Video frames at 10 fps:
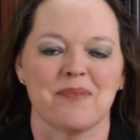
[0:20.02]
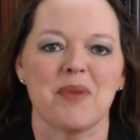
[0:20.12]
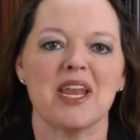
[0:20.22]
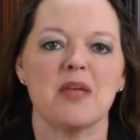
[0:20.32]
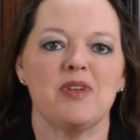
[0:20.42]

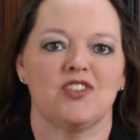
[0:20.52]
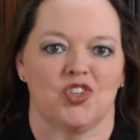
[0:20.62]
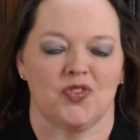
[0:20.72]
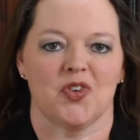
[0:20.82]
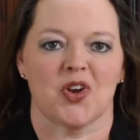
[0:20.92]
My name is
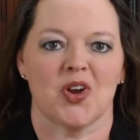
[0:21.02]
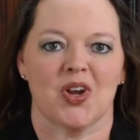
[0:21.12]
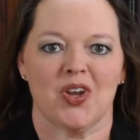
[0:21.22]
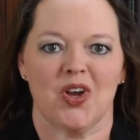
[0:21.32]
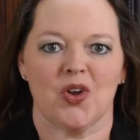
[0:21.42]
Jennifer
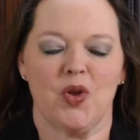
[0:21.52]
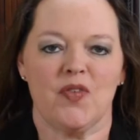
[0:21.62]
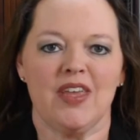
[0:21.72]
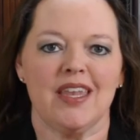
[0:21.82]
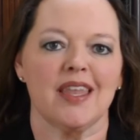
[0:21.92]
Kuyrkendall
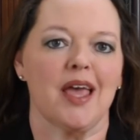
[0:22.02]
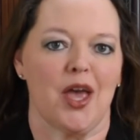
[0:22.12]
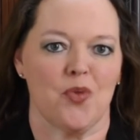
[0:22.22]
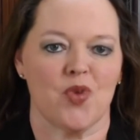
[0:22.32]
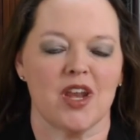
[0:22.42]
Griffin.
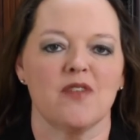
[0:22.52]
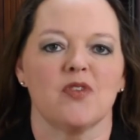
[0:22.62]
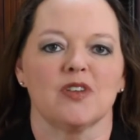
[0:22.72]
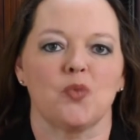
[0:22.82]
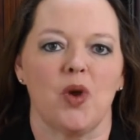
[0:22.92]
I'm running
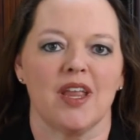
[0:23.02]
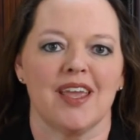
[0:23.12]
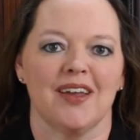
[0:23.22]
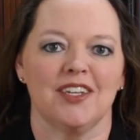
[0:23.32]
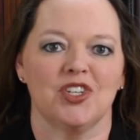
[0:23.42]
for Suwannee
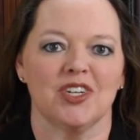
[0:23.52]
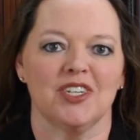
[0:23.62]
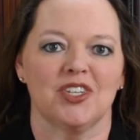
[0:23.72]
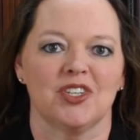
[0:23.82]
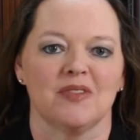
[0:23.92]
County
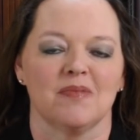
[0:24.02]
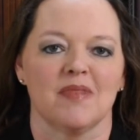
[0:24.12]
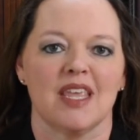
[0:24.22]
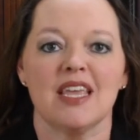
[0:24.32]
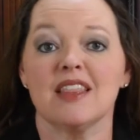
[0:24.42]
Judge.
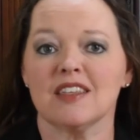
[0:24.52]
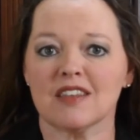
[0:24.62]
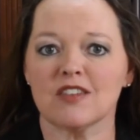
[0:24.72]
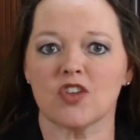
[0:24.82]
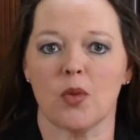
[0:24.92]
In this
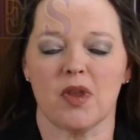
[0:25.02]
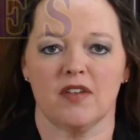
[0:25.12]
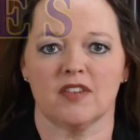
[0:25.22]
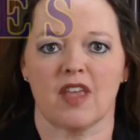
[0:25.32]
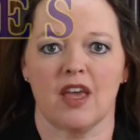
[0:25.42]
installment
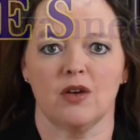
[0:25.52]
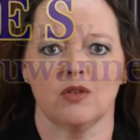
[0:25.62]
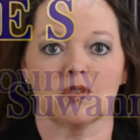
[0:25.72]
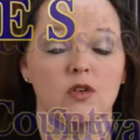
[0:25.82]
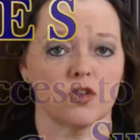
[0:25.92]
of
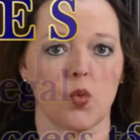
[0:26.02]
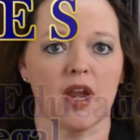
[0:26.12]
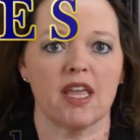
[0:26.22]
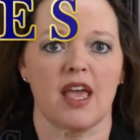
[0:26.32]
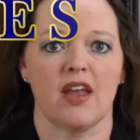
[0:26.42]
Scales, or
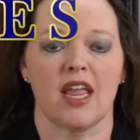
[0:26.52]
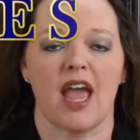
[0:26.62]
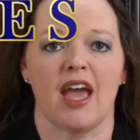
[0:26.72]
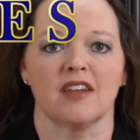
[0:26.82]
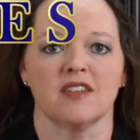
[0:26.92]
Suwannee County
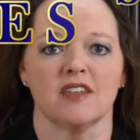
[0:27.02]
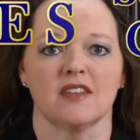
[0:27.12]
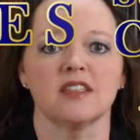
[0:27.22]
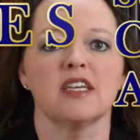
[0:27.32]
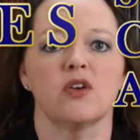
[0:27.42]
Access
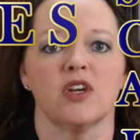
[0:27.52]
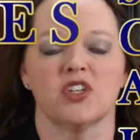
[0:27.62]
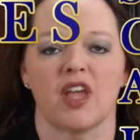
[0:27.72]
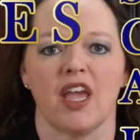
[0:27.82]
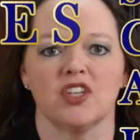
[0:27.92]
to Legal
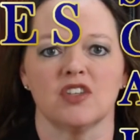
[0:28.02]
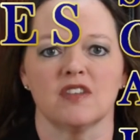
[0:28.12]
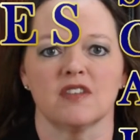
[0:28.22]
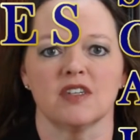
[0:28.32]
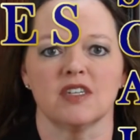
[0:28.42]
Education
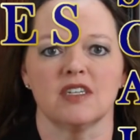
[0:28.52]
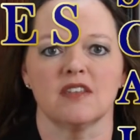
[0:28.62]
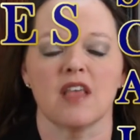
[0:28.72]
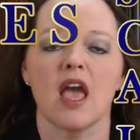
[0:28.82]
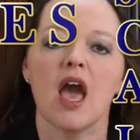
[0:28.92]

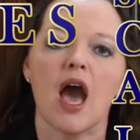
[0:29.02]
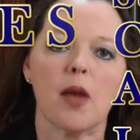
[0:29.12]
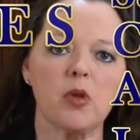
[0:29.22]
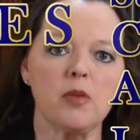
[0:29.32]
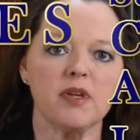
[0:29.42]
series,
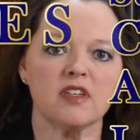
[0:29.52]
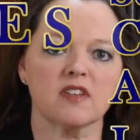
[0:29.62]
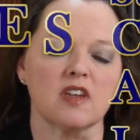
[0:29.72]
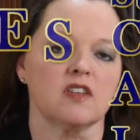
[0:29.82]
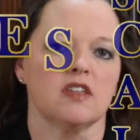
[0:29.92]
I'm going to be
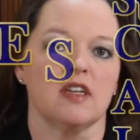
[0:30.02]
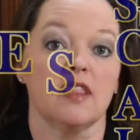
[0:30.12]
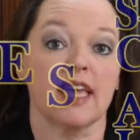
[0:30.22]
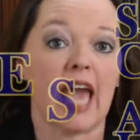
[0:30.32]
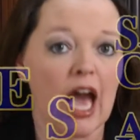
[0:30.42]
discussing
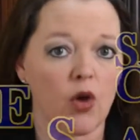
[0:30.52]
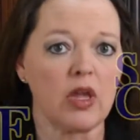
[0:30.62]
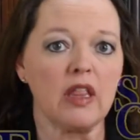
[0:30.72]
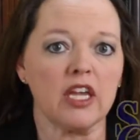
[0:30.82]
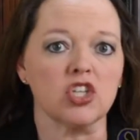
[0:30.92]
the
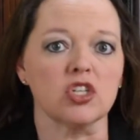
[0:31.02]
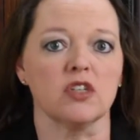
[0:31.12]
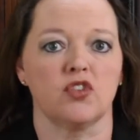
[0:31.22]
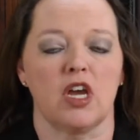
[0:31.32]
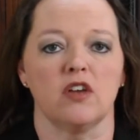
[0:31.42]
calculation
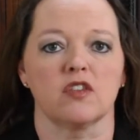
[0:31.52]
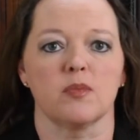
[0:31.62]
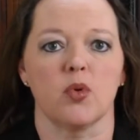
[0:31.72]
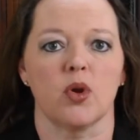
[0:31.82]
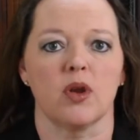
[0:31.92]
of child
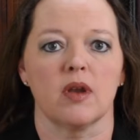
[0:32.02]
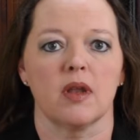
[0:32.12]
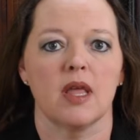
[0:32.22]
support.